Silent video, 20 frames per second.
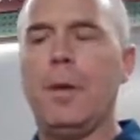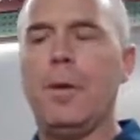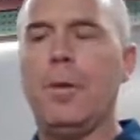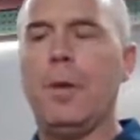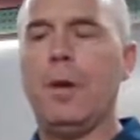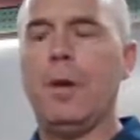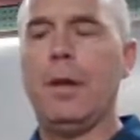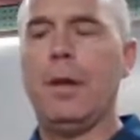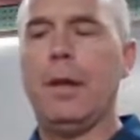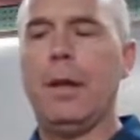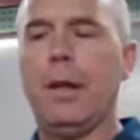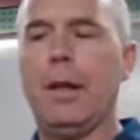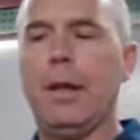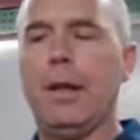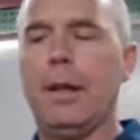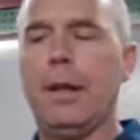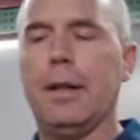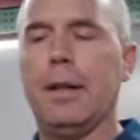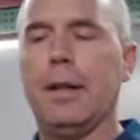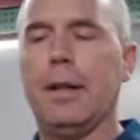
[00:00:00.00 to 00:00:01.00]
foam or
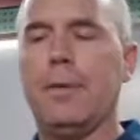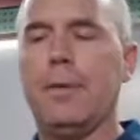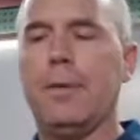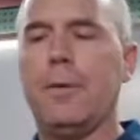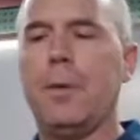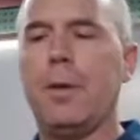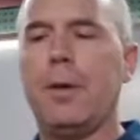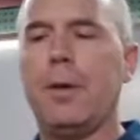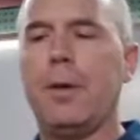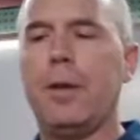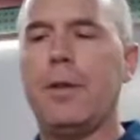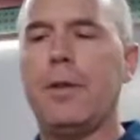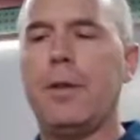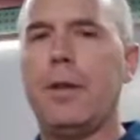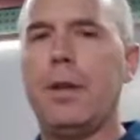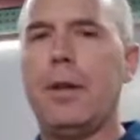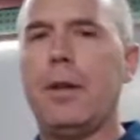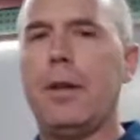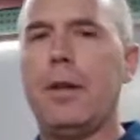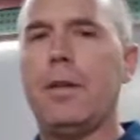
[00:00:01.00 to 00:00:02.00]
the foil
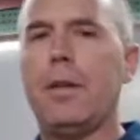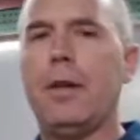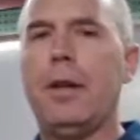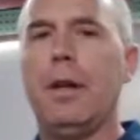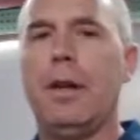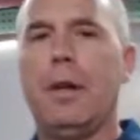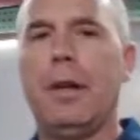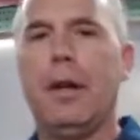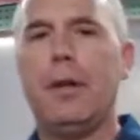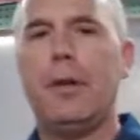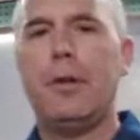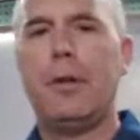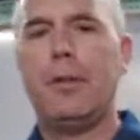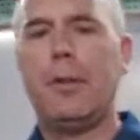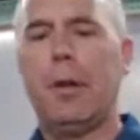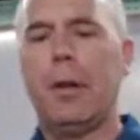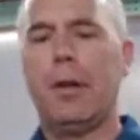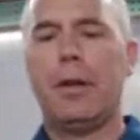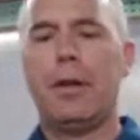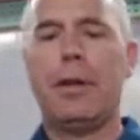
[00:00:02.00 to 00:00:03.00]
that's in there.
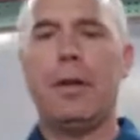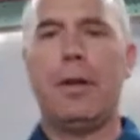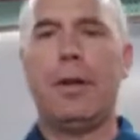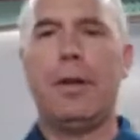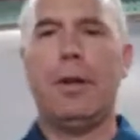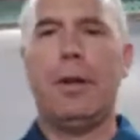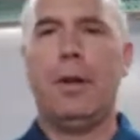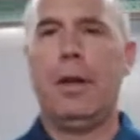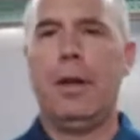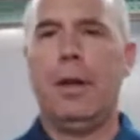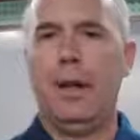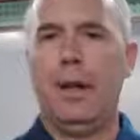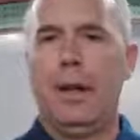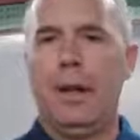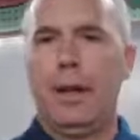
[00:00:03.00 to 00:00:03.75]
You're ready to go.